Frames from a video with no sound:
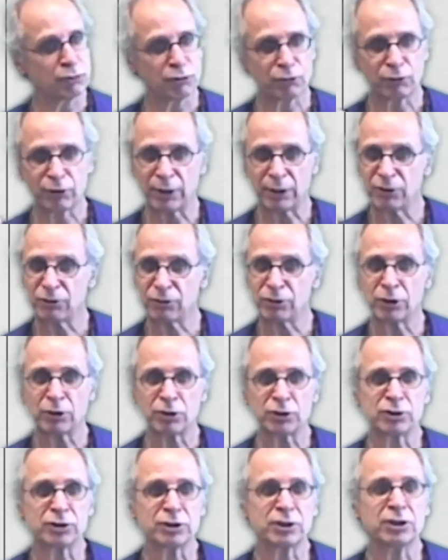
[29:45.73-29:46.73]
Fermi
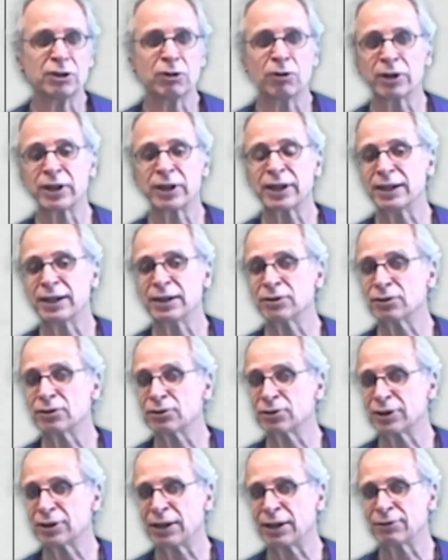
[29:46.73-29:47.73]
velocity, all kinds of
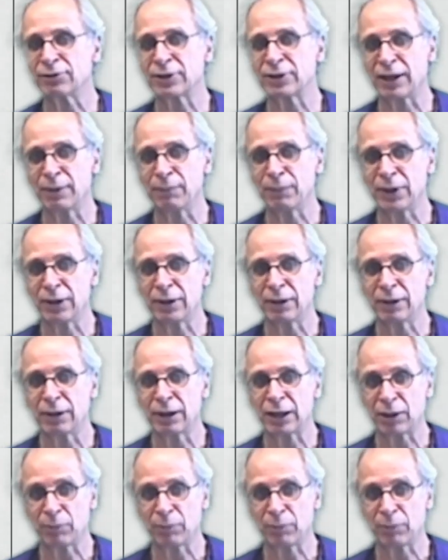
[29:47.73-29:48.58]
stuff can be